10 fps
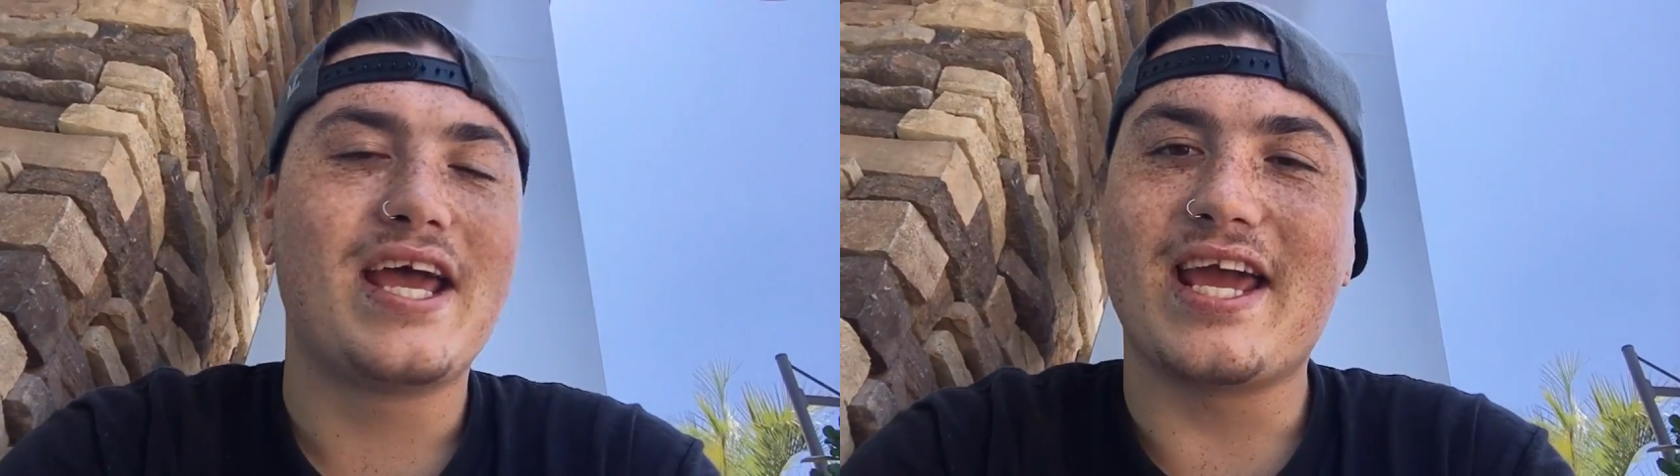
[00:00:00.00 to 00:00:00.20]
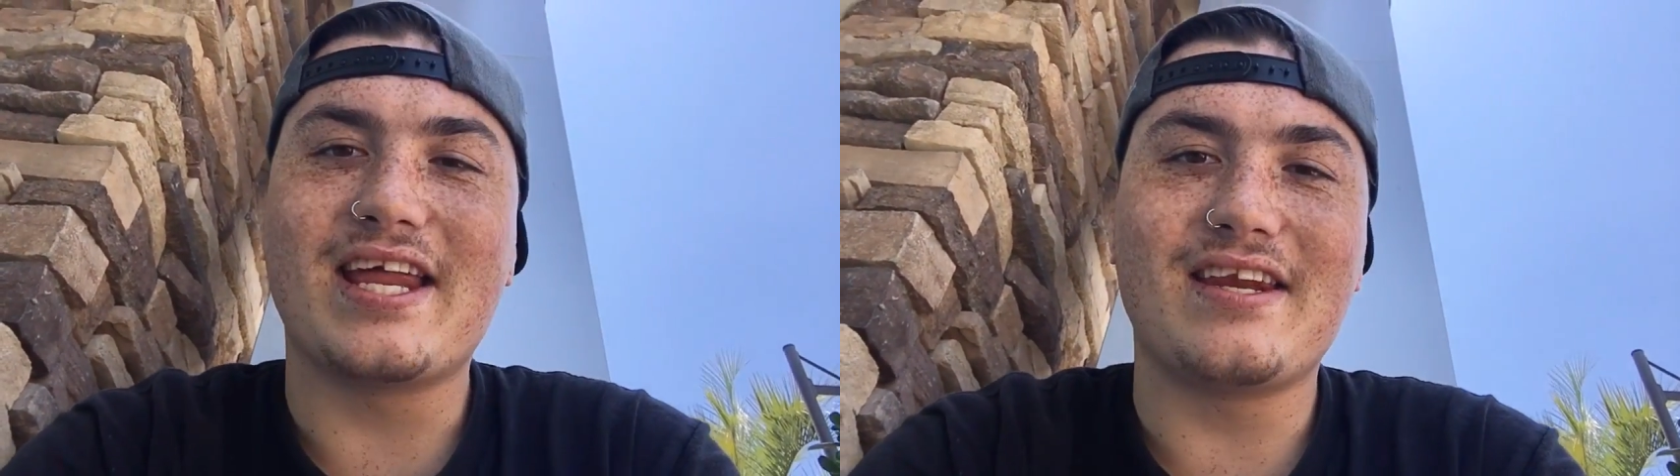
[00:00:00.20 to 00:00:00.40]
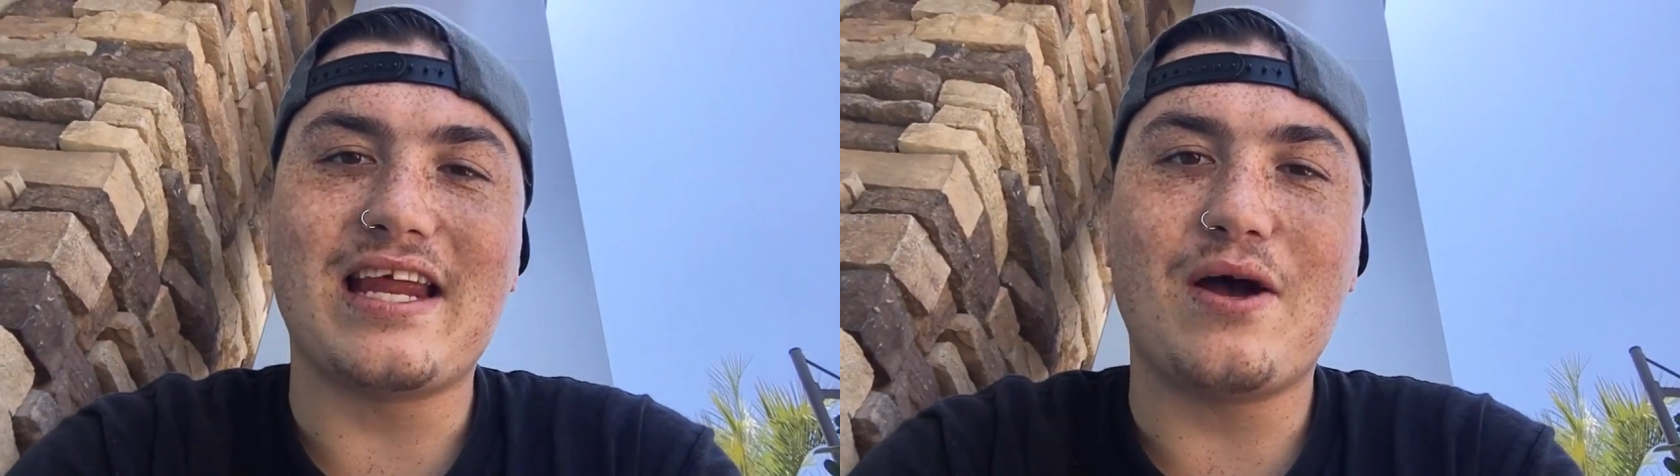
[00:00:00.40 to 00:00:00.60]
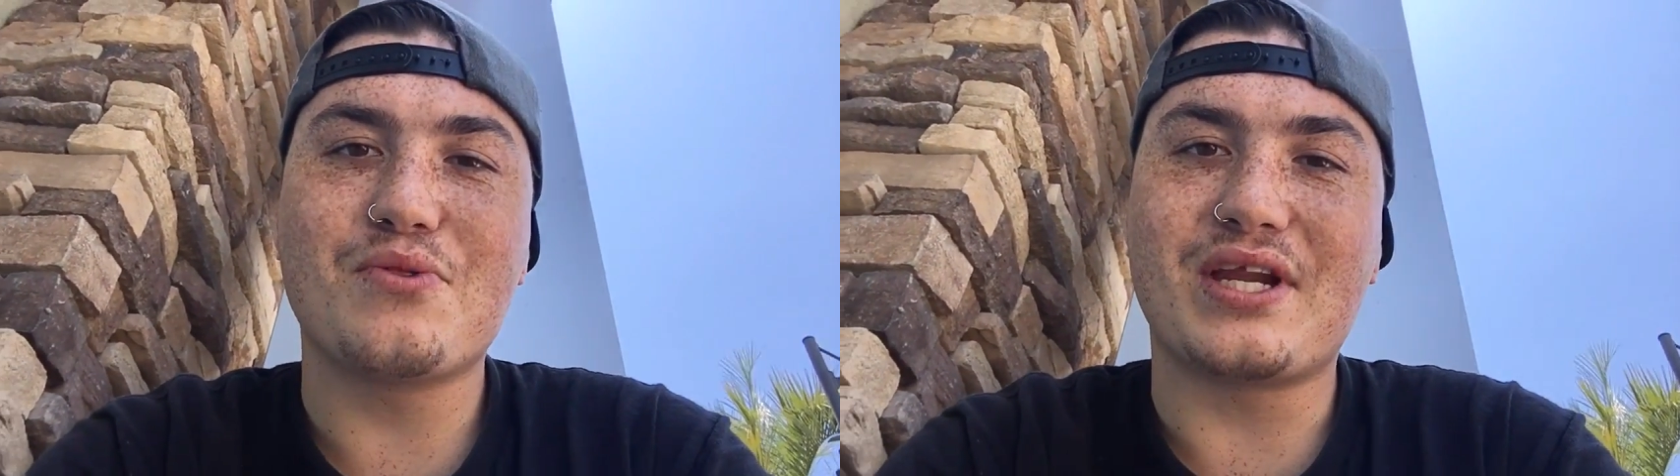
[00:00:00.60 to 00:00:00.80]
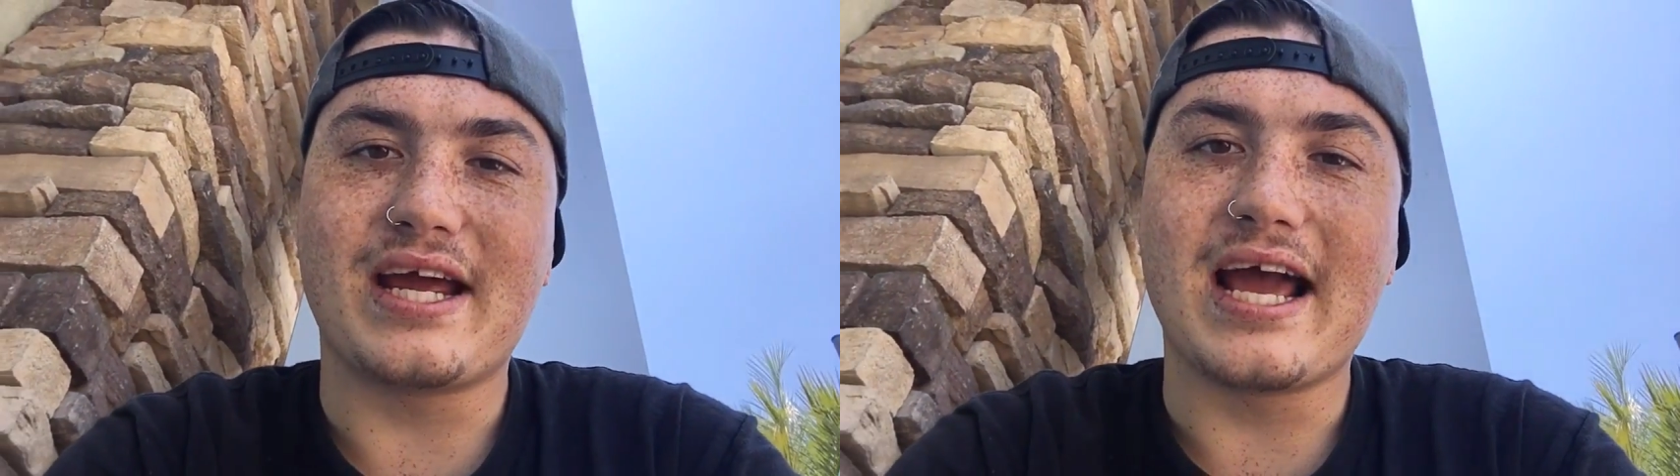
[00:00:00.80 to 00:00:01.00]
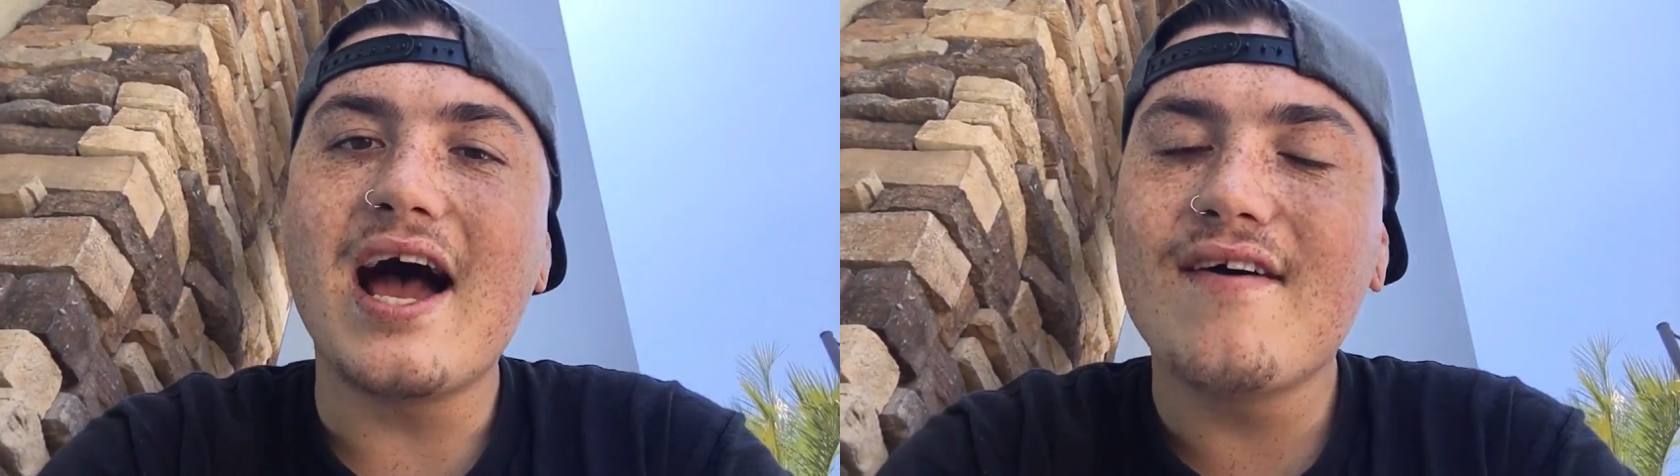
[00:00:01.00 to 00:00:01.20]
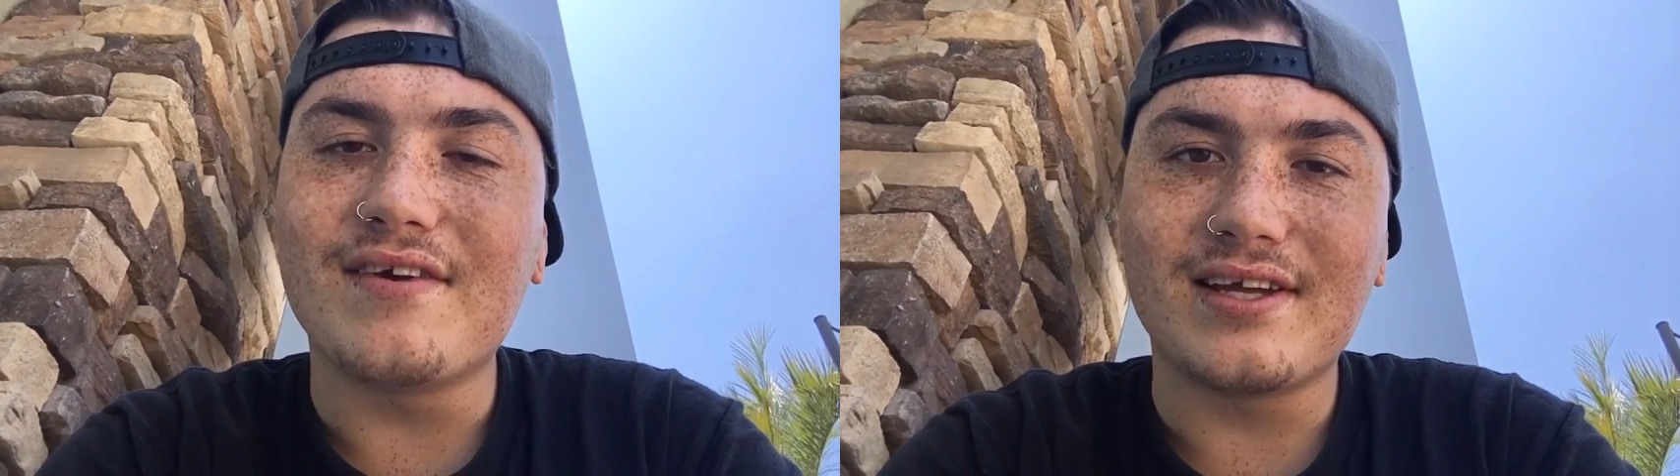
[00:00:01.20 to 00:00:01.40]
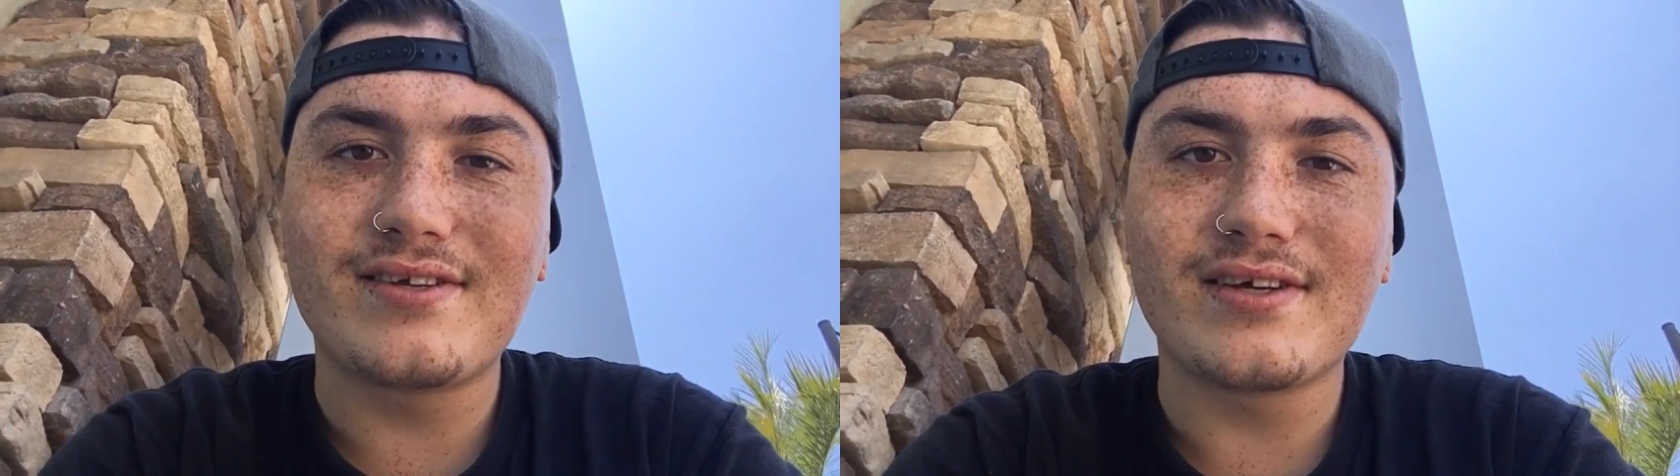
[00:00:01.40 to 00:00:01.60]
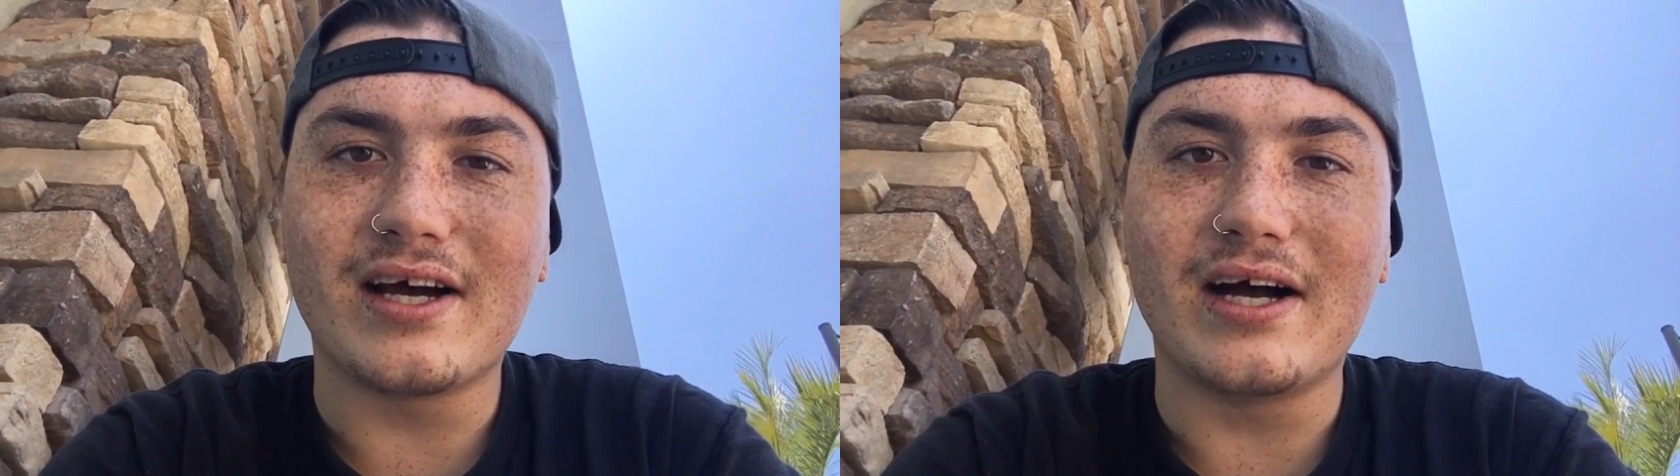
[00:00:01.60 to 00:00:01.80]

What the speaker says: and now that I have it,